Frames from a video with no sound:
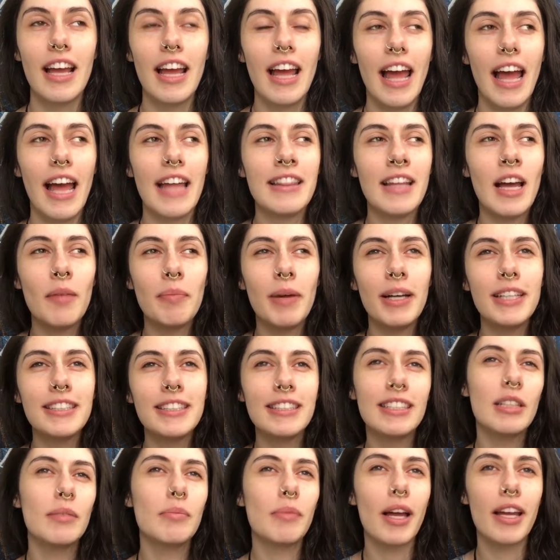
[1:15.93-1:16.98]
And that might
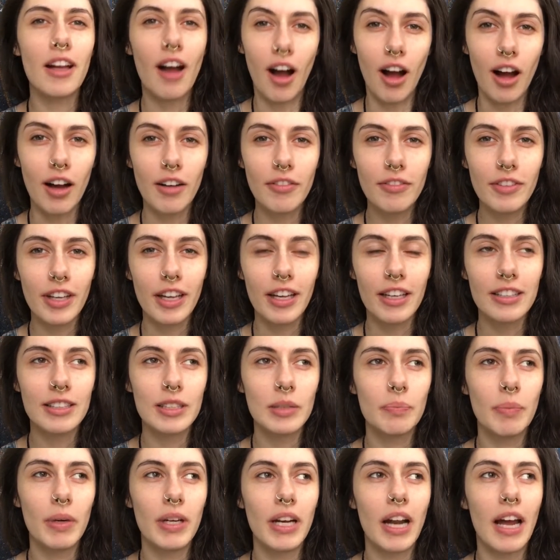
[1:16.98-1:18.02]
seem like
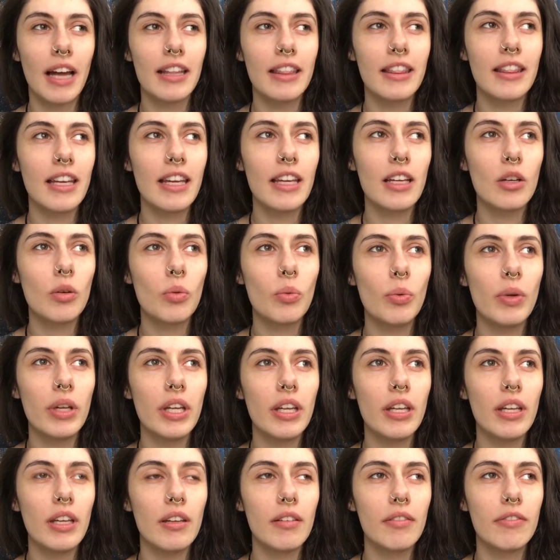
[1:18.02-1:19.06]
obvious, but I think
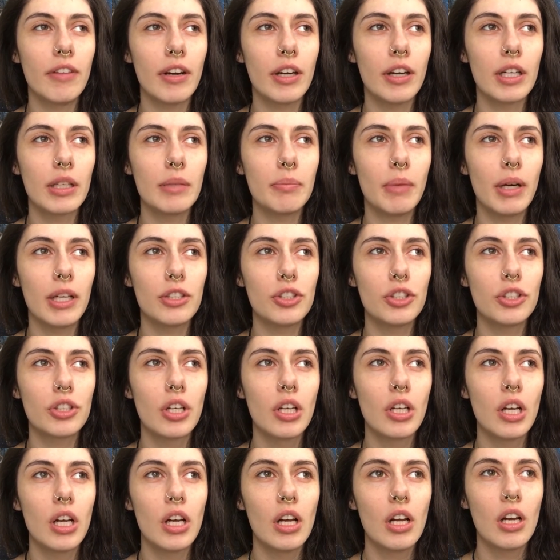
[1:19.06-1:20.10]
we very much
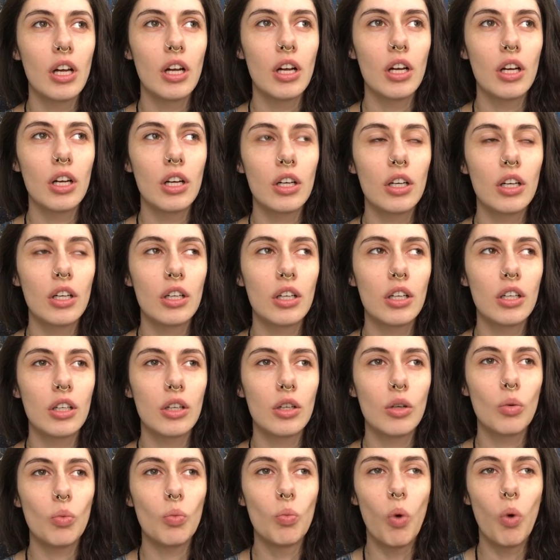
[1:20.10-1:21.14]

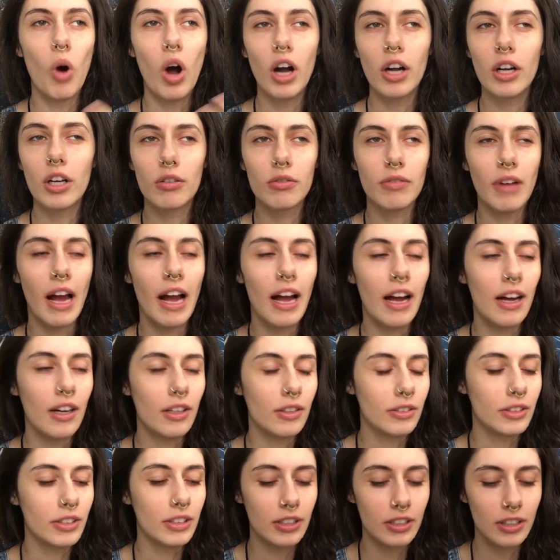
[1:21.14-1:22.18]
walk
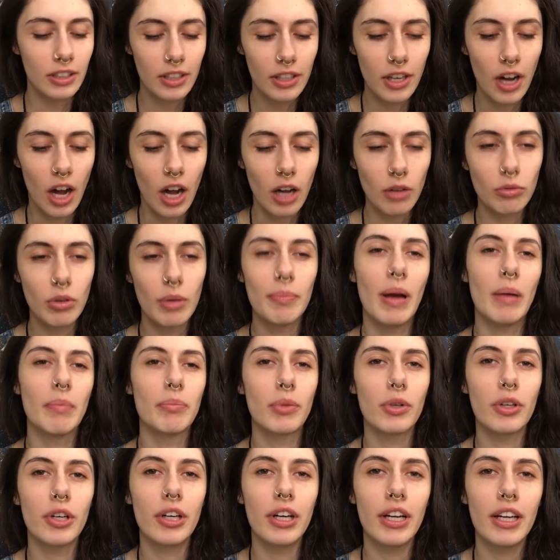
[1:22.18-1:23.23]
around not
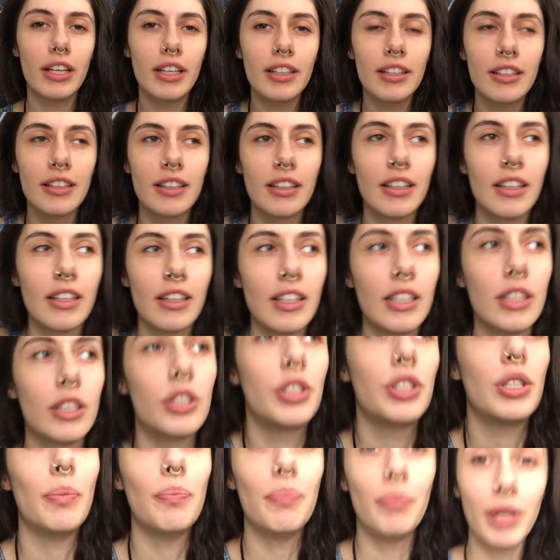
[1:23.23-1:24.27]
remembering
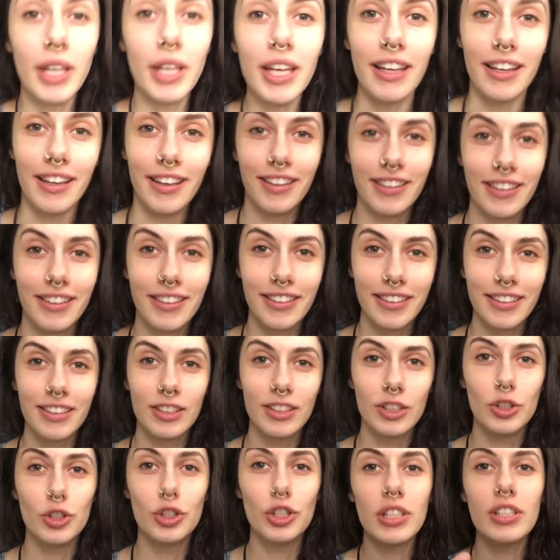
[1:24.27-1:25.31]
to be.
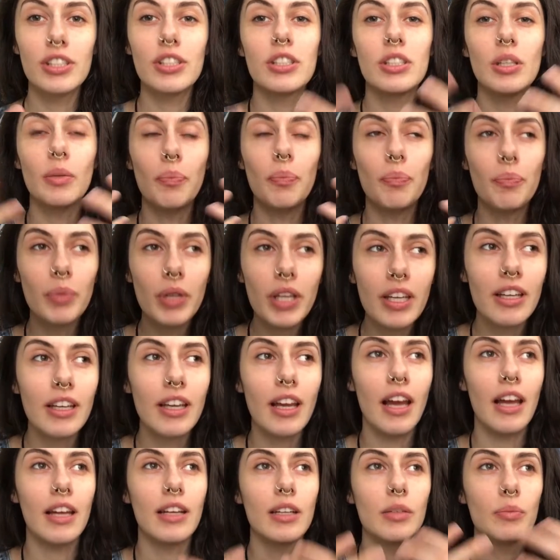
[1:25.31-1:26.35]
Just to be
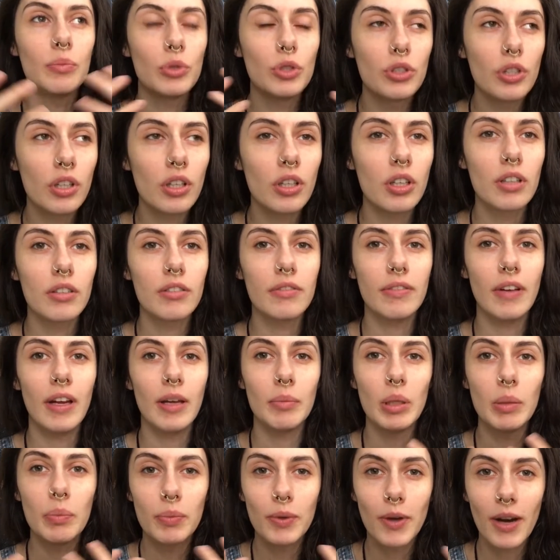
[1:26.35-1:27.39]
and observe and
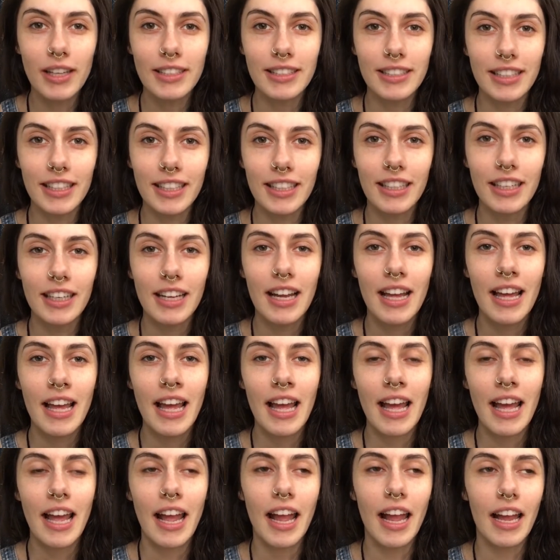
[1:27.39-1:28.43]
be present.
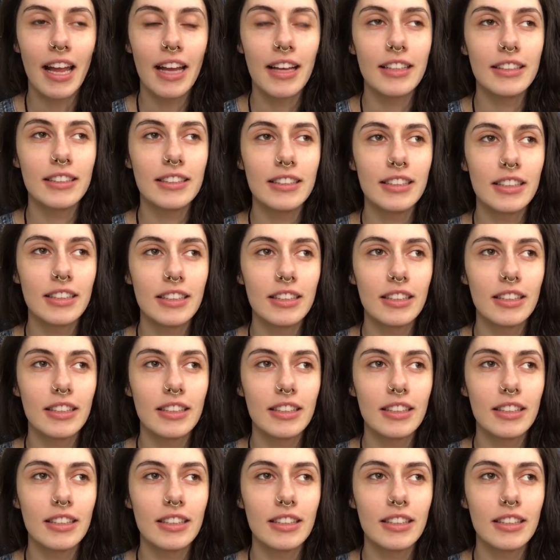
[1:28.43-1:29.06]
And